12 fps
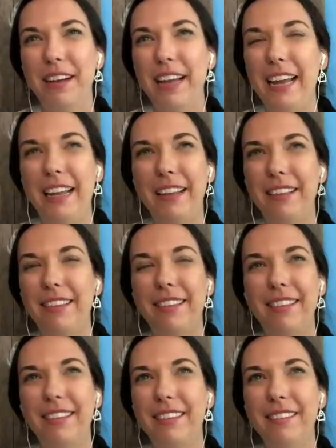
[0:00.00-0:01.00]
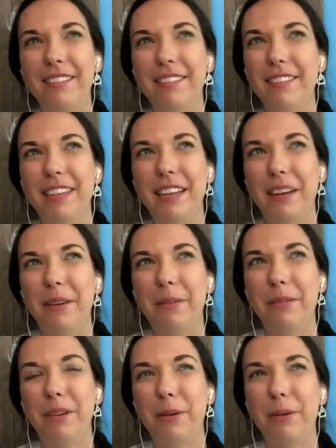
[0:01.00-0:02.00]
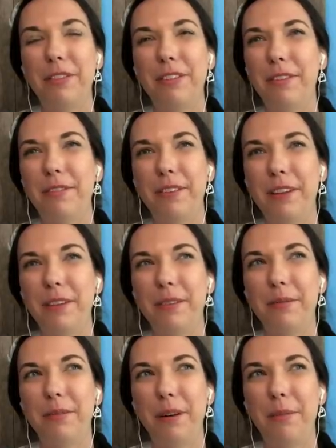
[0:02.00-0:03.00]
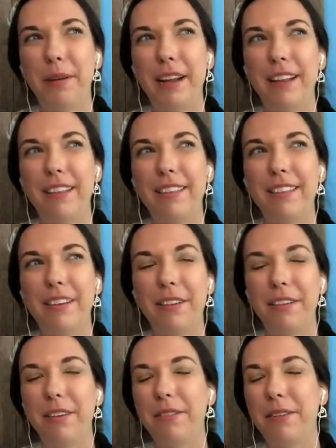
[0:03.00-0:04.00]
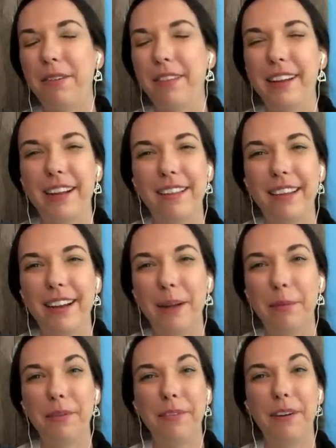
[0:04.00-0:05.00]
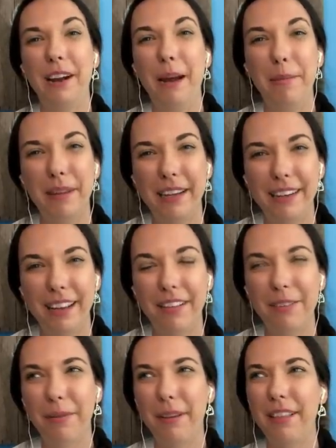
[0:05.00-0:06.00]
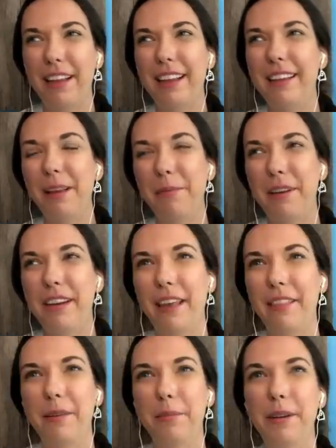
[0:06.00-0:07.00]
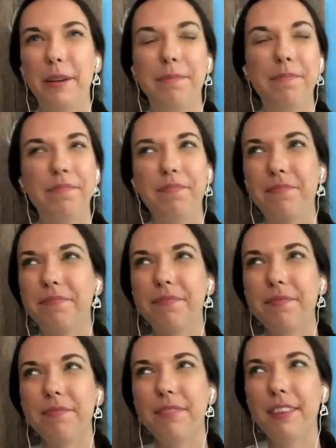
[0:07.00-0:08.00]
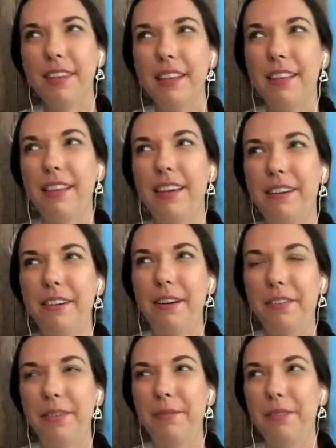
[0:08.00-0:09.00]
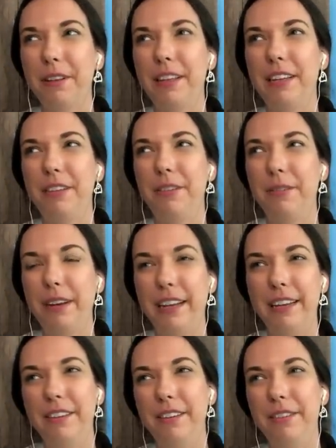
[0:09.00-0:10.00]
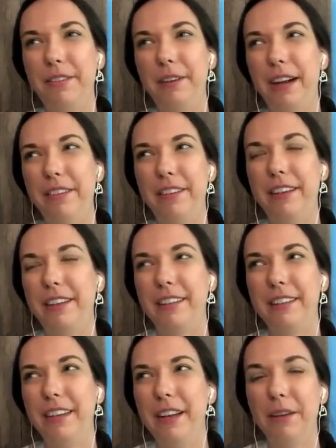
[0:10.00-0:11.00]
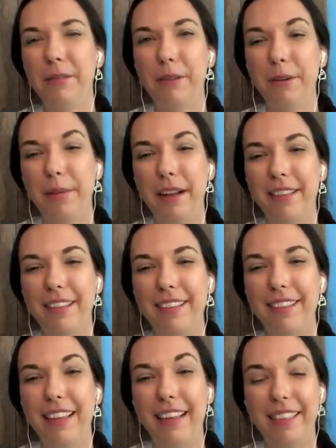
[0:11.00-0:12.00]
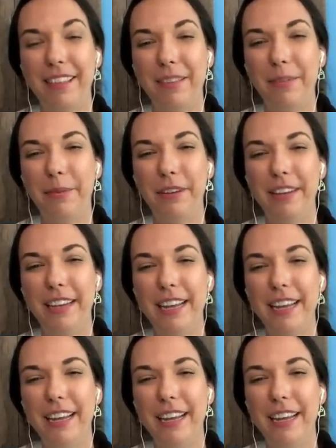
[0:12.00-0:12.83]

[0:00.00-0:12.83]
angst you know, torture filled romance. Although, of course, like I said, I prefer happy endings where they end up together, but there are some really great tragic romances like this one.